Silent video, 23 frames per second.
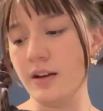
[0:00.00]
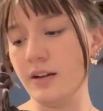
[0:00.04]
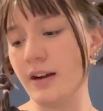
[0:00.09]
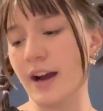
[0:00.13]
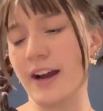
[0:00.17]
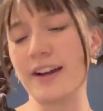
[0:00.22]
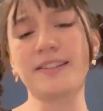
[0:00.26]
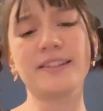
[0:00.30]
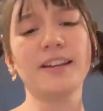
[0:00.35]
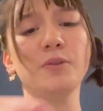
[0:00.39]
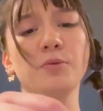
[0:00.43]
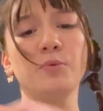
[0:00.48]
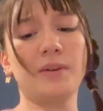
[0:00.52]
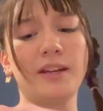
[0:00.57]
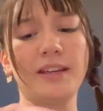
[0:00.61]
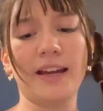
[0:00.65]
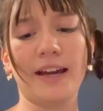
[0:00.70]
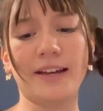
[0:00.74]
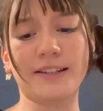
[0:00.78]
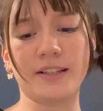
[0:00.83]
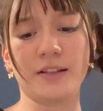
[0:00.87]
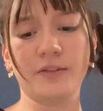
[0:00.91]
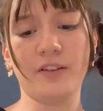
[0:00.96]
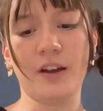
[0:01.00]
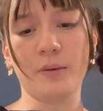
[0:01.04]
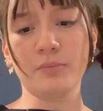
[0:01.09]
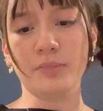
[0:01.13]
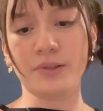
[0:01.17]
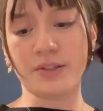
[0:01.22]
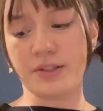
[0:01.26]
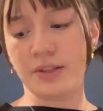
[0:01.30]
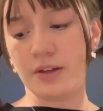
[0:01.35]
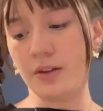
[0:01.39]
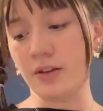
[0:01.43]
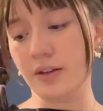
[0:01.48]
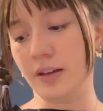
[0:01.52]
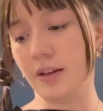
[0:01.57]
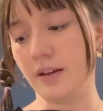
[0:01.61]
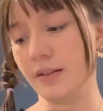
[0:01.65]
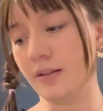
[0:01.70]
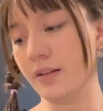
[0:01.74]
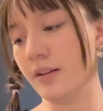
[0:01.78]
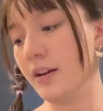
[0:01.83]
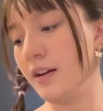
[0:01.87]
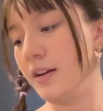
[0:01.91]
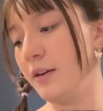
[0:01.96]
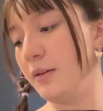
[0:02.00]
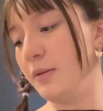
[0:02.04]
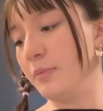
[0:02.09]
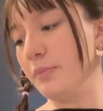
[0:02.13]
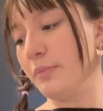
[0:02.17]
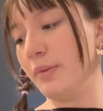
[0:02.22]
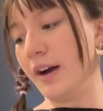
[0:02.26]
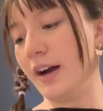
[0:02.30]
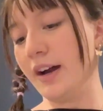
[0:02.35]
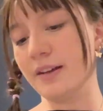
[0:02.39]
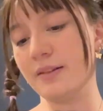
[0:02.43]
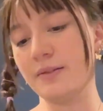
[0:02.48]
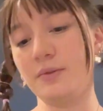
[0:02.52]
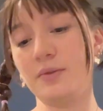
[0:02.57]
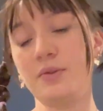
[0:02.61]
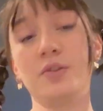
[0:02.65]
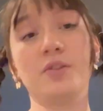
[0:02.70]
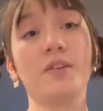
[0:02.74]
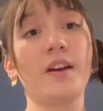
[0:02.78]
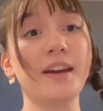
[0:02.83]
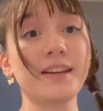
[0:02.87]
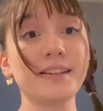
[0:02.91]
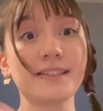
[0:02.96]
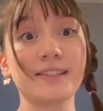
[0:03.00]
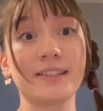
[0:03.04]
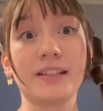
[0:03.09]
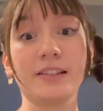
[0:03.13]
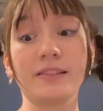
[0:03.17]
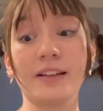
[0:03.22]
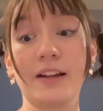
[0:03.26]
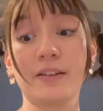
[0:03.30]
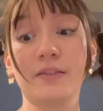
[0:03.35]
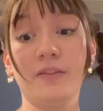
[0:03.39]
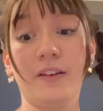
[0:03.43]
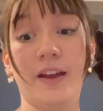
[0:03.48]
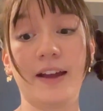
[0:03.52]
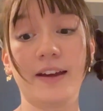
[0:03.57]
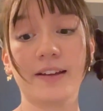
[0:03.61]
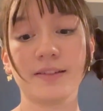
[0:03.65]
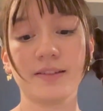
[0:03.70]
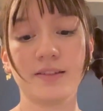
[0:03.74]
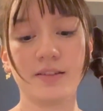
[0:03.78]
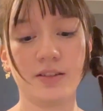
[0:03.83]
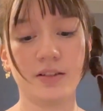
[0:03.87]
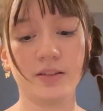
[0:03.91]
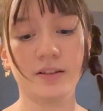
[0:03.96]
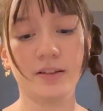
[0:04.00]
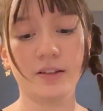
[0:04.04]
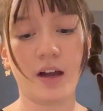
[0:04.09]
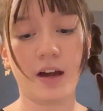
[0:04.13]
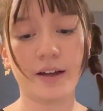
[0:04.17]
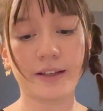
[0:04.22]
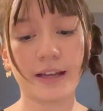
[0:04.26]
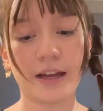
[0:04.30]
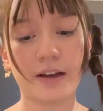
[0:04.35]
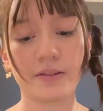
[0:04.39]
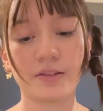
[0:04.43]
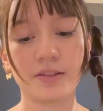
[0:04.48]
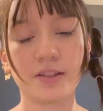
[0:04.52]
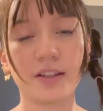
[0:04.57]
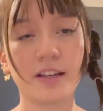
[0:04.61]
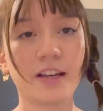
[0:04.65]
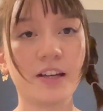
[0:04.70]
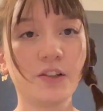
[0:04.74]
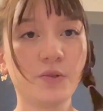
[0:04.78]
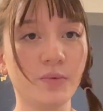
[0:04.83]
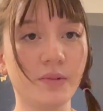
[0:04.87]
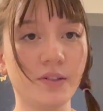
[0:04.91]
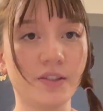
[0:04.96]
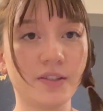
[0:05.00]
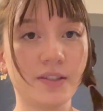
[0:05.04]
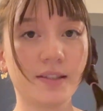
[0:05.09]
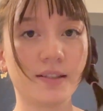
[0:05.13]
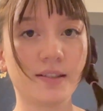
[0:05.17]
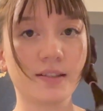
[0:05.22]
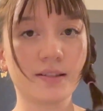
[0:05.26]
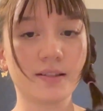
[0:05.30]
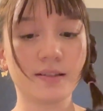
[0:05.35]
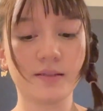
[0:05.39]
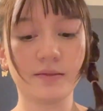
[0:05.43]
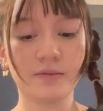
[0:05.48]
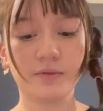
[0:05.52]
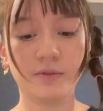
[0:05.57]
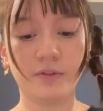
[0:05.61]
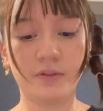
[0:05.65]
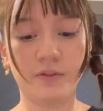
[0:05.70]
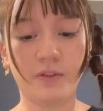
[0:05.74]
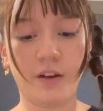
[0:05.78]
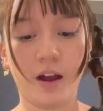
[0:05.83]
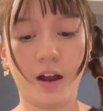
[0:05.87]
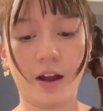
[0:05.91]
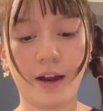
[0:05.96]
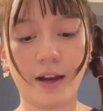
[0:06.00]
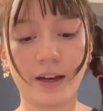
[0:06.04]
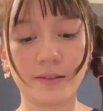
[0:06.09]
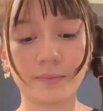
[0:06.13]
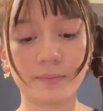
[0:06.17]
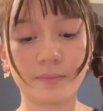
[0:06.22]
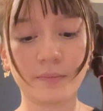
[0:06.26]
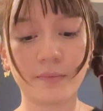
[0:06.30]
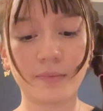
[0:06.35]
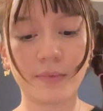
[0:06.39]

I say we as if I'm Brazilian, but they still advance to the knockout stage, which is fine.